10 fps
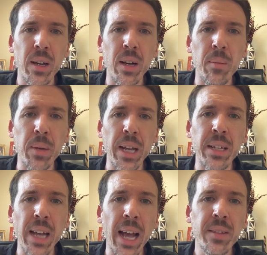
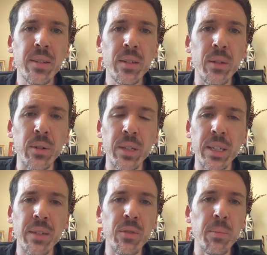and to ask the Lord
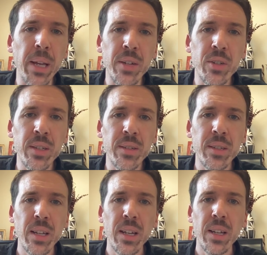to give you
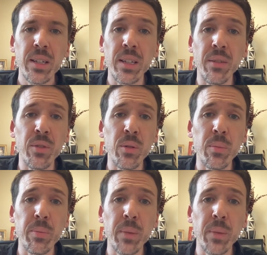patience, to give you